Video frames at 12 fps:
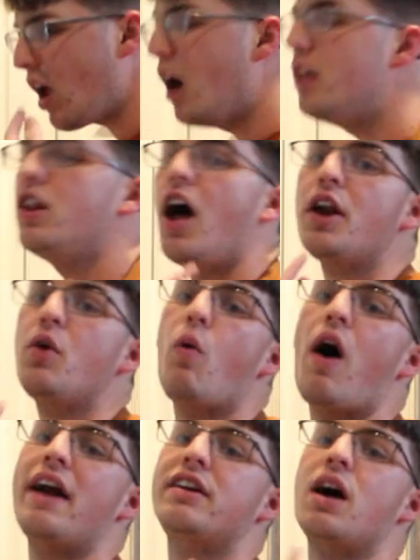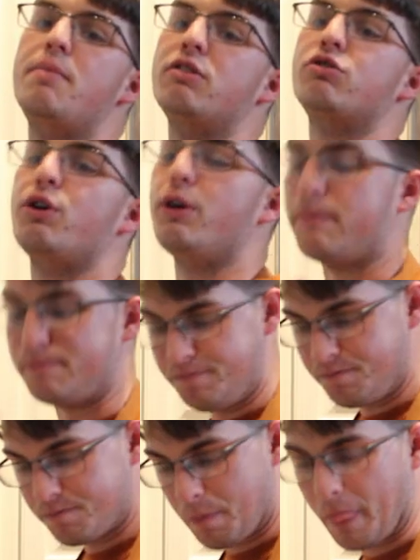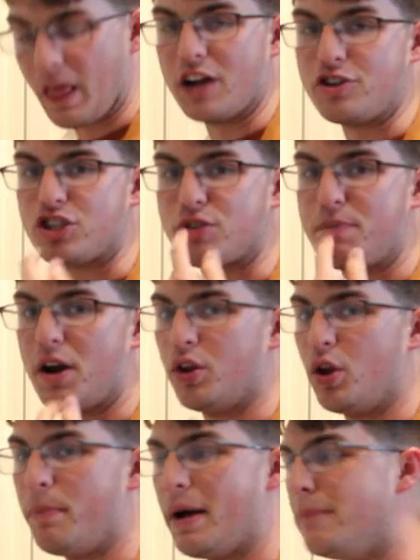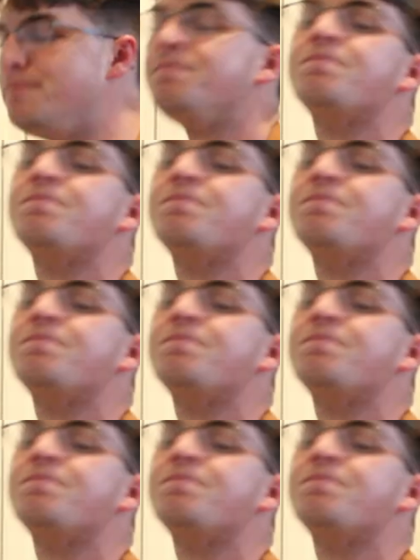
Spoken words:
A lot of wine coming through. I just spit a little bit.